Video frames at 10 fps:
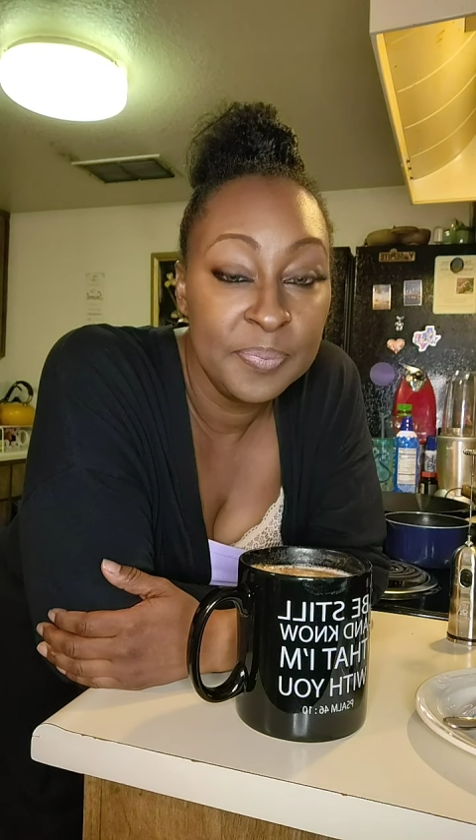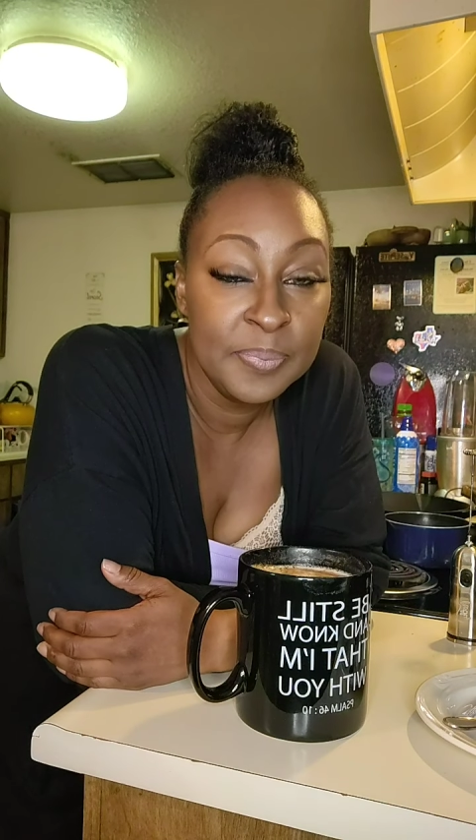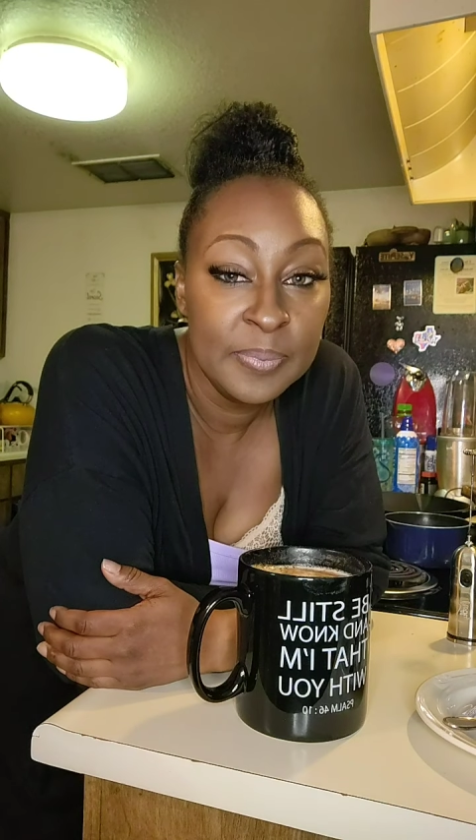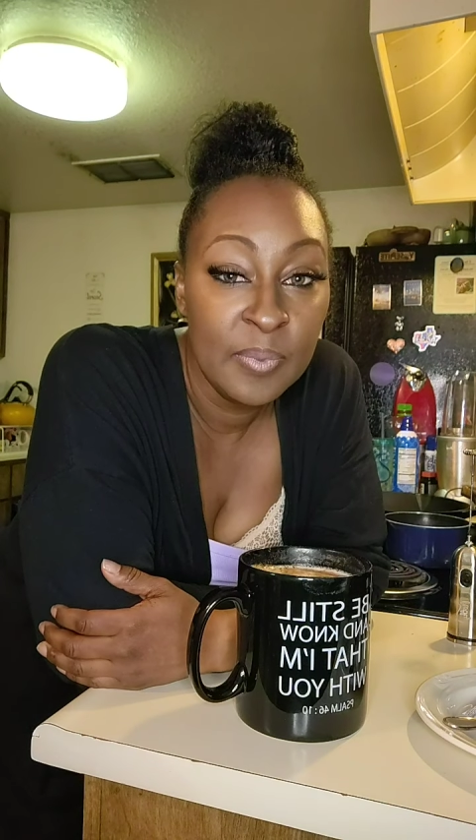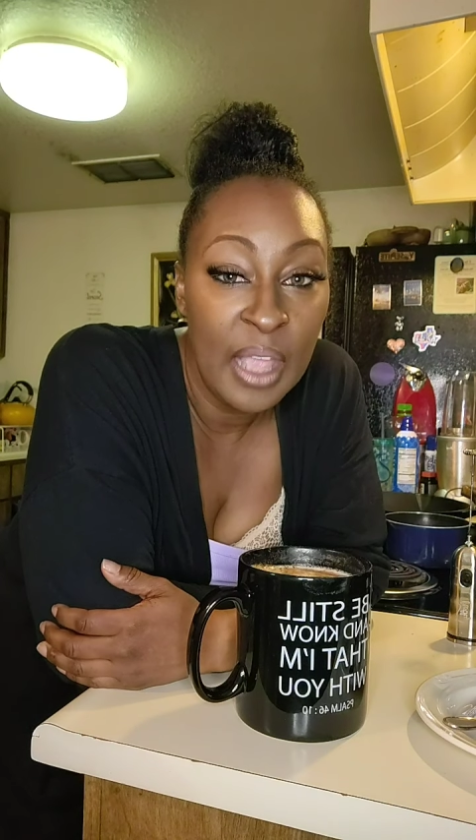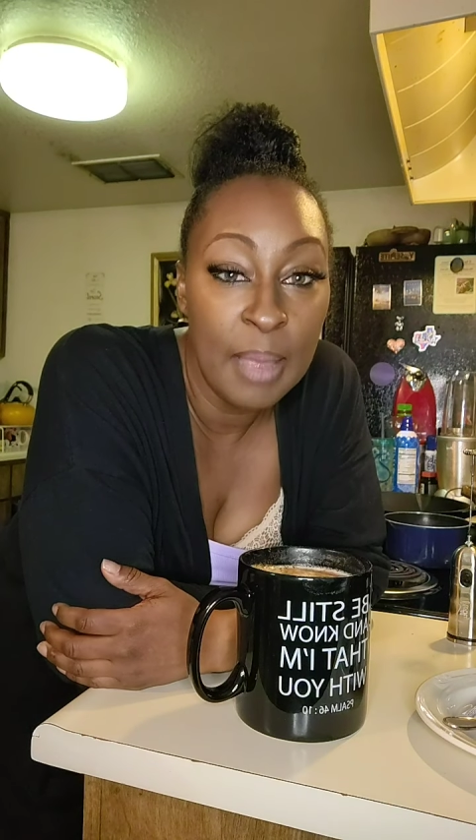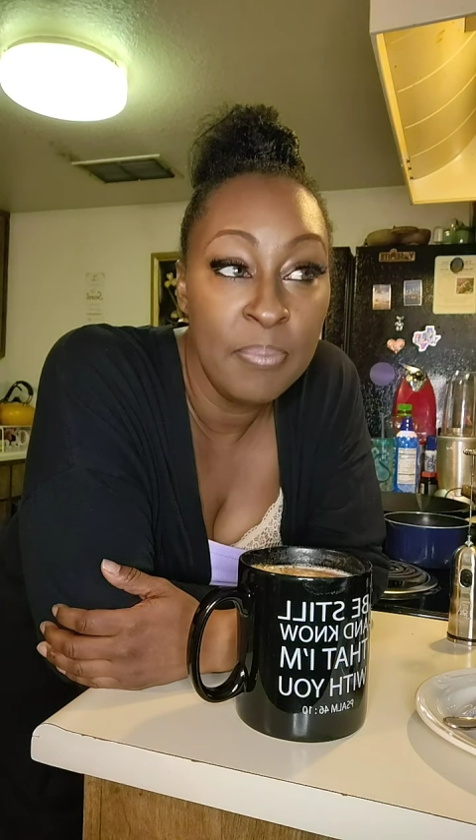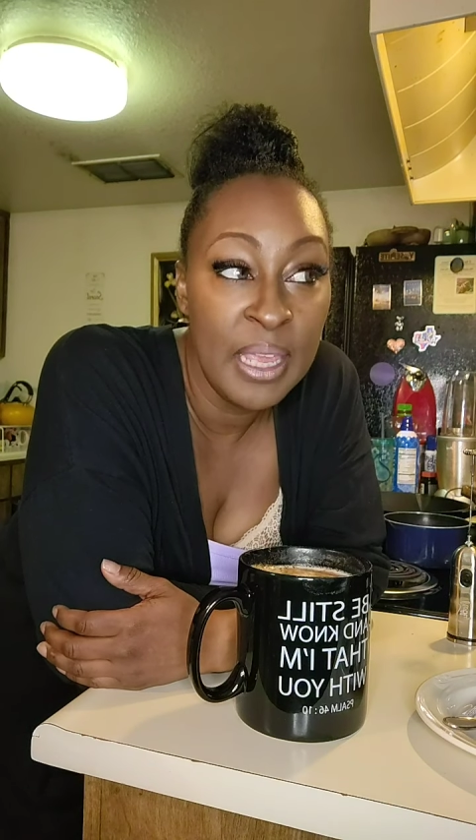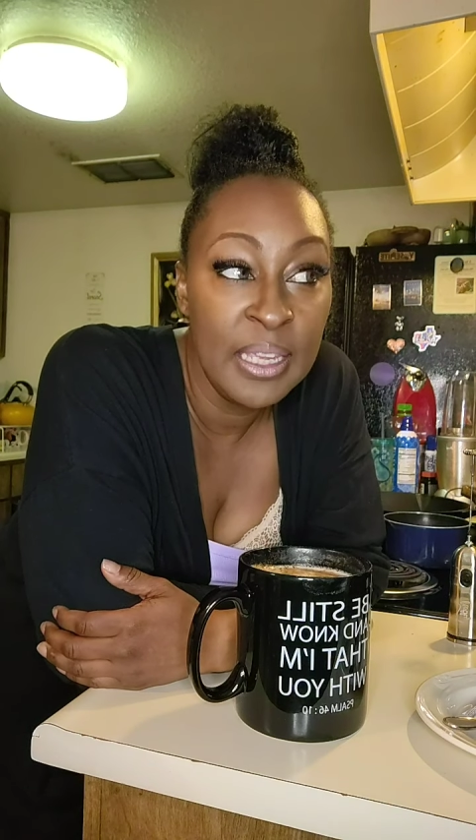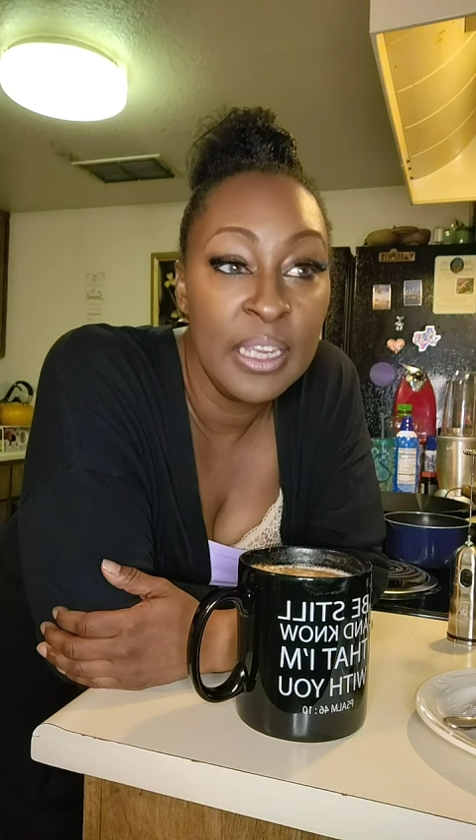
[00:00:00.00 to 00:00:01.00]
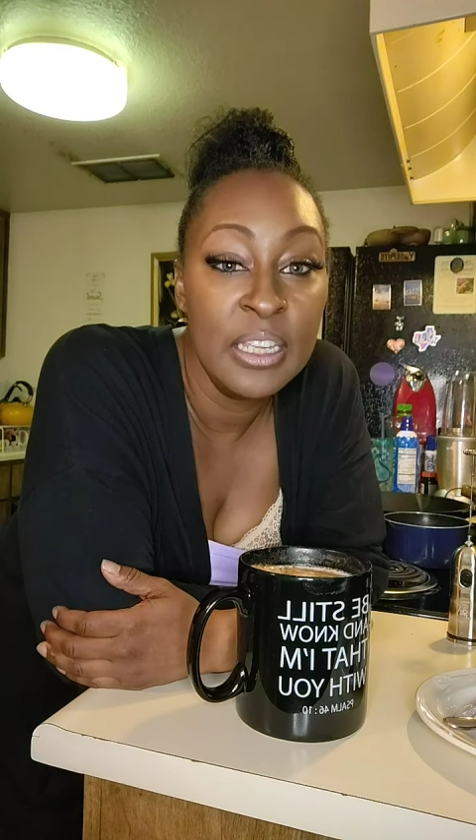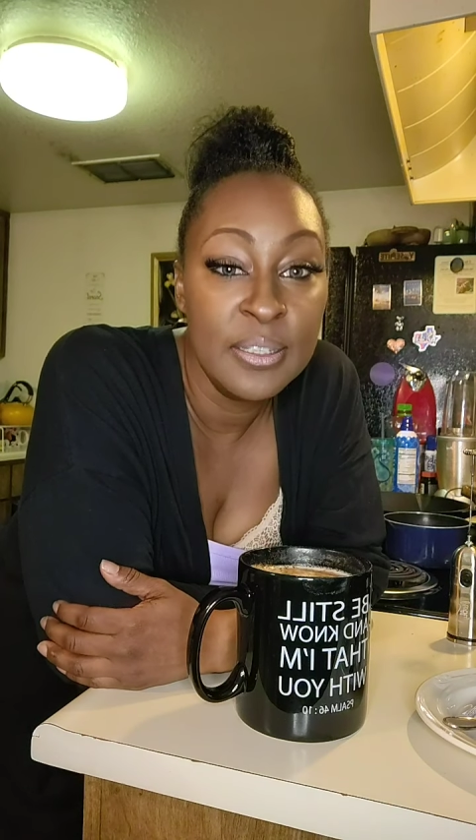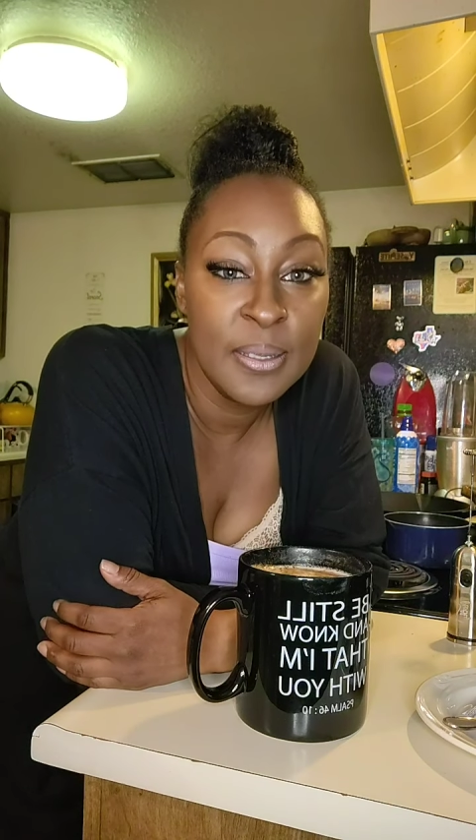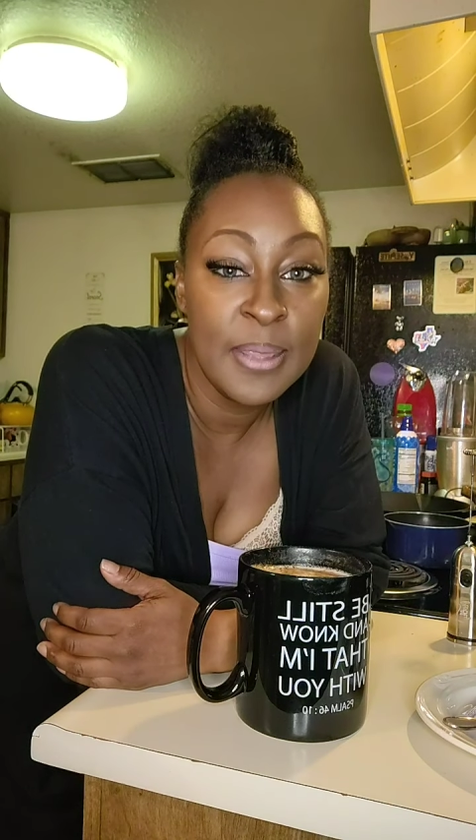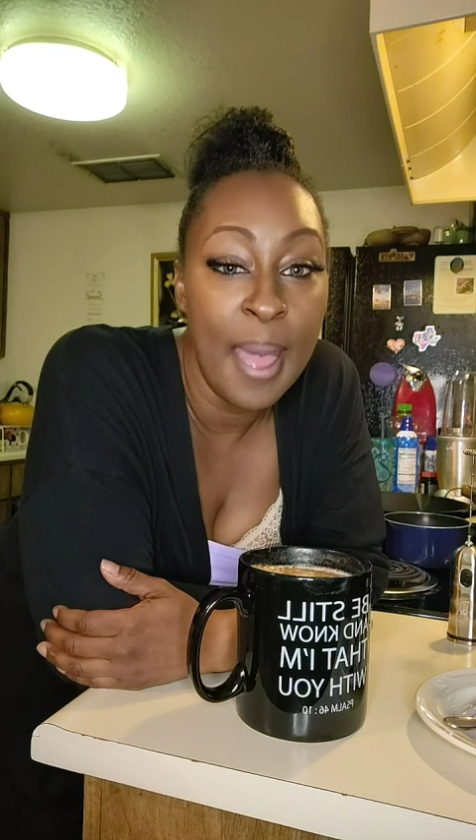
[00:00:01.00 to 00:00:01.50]
I'm making it so
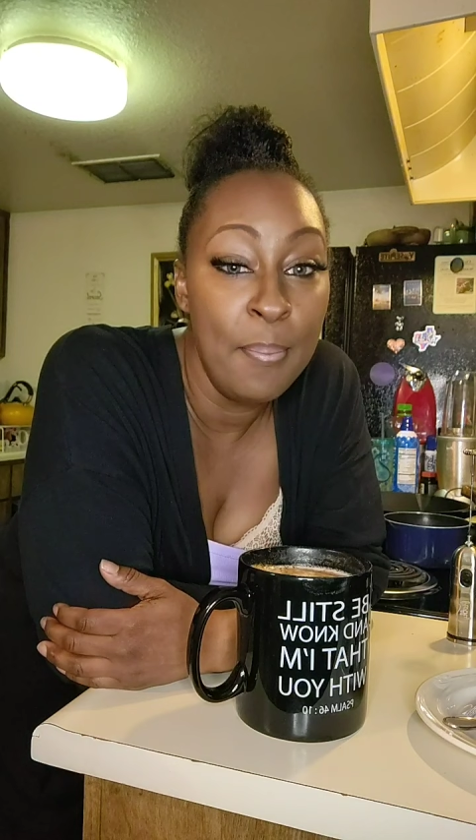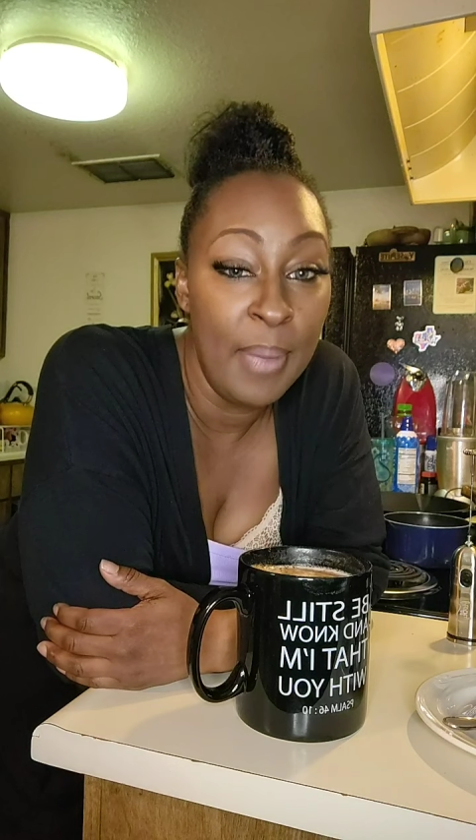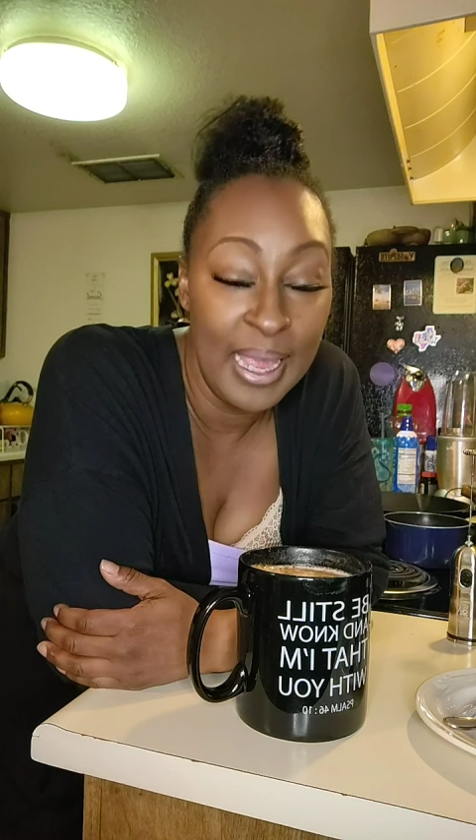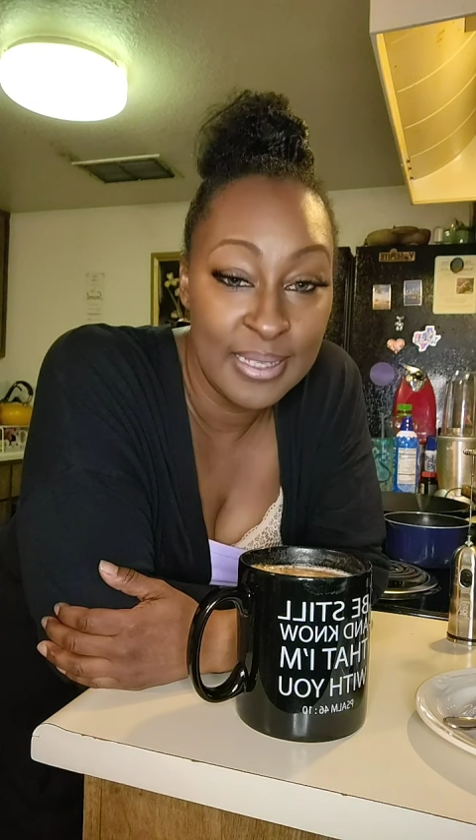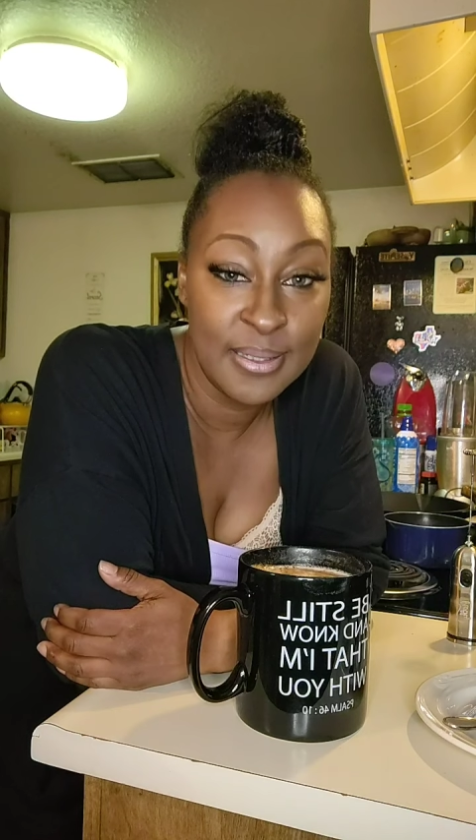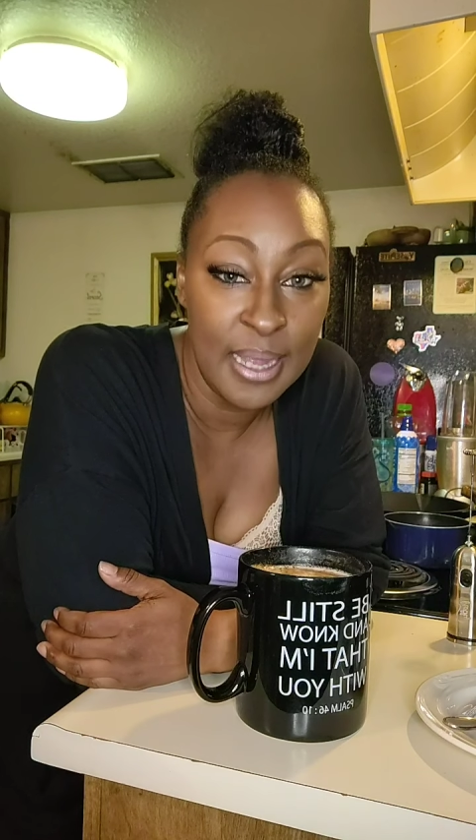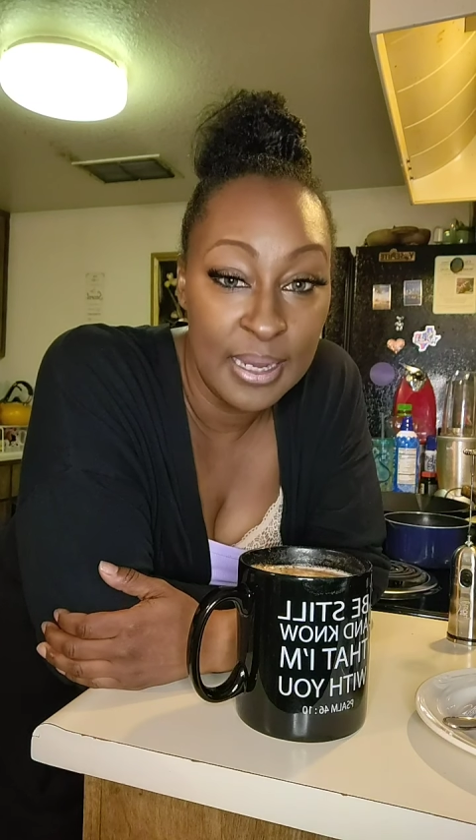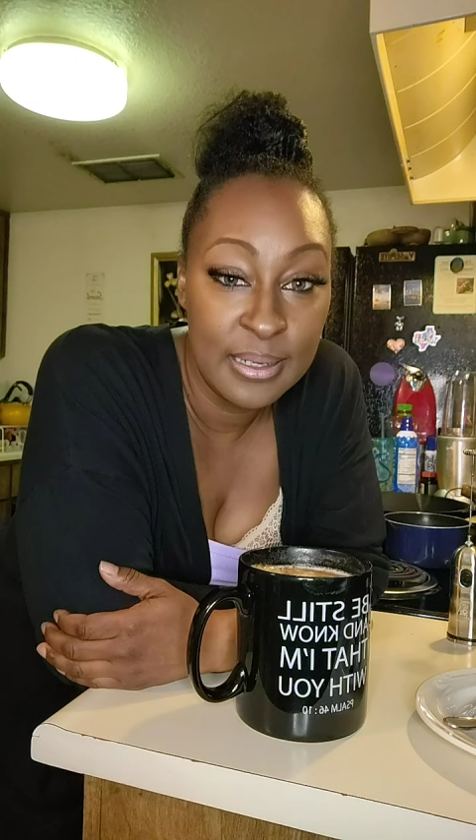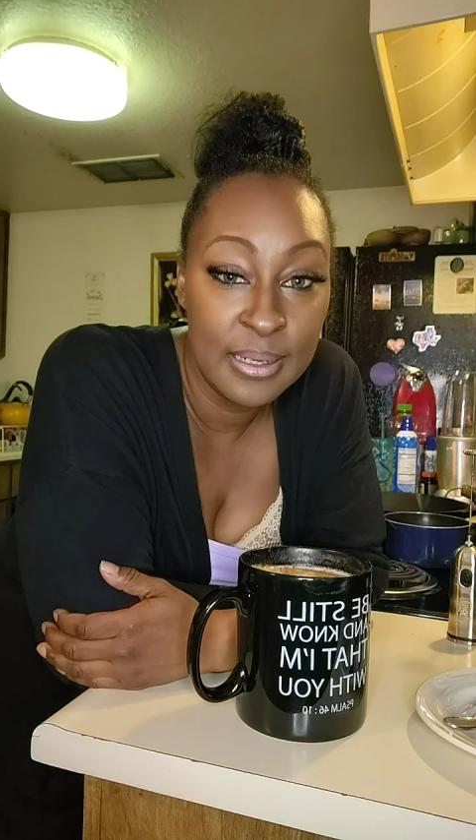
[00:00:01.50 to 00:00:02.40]
that my son,